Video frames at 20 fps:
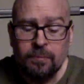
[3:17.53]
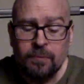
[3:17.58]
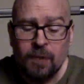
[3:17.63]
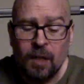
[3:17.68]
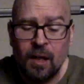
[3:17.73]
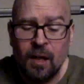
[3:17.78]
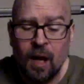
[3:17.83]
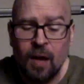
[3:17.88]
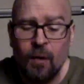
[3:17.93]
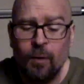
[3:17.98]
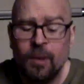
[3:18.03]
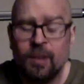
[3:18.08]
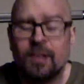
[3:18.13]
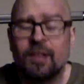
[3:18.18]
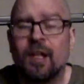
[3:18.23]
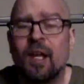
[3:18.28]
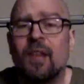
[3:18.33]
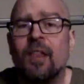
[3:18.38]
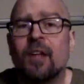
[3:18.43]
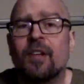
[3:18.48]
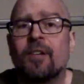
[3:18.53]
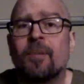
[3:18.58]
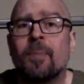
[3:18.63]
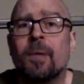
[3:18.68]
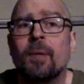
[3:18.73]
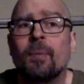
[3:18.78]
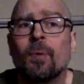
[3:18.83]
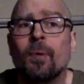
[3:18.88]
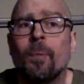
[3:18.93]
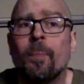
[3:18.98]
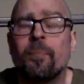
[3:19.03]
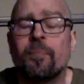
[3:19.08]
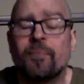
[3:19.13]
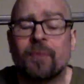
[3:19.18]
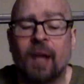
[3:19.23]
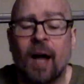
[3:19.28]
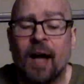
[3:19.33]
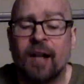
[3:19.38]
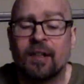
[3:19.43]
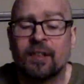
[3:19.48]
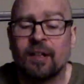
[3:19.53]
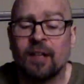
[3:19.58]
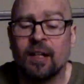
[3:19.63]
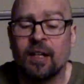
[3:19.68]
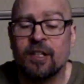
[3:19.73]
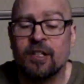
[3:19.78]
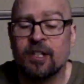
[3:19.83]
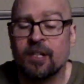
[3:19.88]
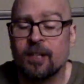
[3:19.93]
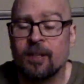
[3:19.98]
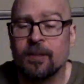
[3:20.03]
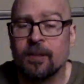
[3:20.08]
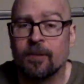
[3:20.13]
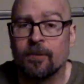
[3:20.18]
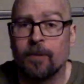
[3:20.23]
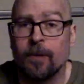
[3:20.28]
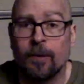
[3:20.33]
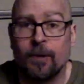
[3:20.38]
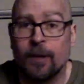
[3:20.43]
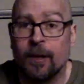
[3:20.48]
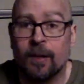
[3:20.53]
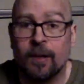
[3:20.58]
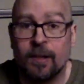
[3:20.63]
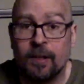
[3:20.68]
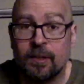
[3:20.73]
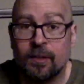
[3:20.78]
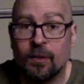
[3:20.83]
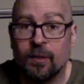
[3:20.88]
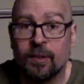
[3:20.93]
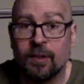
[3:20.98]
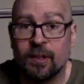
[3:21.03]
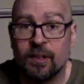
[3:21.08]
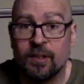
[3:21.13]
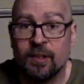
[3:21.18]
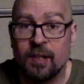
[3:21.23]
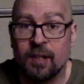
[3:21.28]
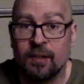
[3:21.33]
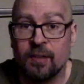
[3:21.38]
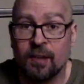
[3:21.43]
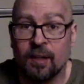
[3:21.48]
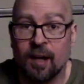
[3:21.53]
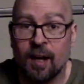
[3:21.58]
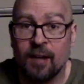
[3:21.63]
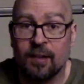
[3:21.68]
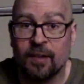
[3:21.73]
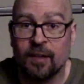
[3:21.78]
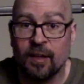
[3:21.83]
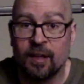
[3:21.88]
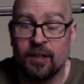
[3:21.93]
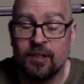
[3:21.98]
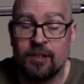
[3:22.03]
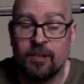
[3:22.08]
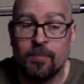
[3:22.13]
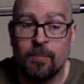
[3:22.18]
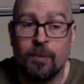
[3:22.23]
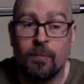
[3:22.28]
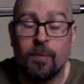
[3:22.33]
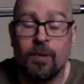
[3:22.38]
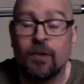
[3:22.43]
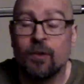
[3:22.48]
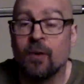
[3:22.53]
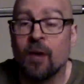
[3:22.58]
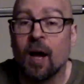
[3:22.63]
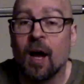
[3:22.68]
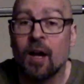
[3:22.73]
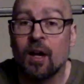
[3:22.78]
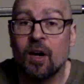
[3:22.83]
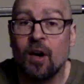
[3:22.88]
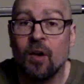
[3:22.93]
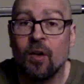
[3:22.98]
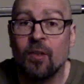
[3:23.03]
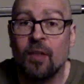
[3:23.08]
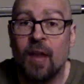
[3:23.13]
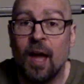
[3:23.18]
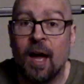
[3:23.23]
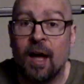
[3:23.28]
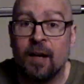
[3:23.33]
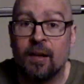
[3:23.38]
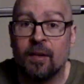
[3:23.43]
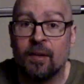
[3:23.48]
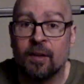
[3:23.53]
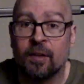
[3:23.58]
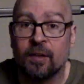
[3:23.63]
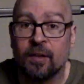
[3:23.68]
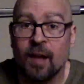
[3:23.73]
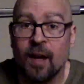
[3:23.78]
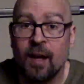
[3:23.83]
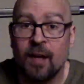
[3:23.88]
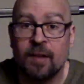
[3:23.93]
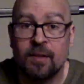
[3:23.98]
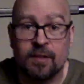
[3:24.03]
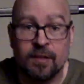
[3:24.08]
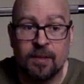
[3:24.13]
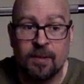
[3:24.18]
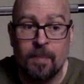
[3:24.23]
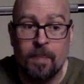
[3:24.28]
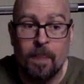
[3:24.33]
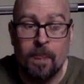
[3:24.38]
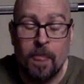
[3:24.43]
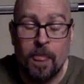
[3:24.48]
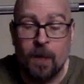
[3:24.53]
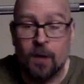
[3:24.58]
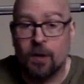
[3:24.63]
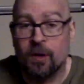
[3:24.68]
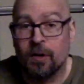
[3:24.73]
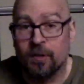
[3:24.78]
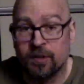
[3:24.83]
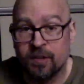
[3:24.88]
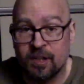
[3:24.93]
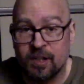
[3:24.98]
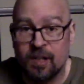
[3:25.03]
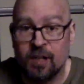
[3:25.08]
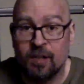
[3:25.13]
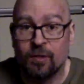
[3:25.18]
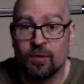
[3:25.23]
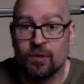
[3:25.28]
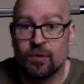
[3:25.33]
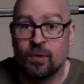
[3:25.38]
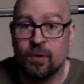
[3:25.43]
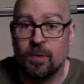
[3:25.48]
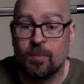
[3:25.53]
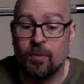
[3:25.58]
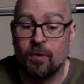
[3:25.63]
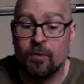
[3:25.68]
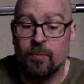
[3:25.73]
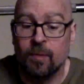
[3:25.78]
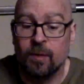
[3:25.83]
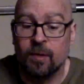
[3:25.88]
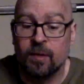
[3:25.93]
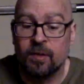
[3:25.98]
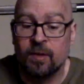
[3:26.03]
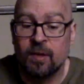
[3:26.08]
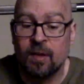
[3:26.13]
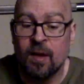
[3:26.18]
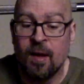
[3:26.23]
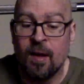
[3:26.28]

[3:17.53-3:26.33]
And I always say that to people isolation isn't real. There is no such thing as an isolation movement. They're not called that in the science, they're called single joint movements.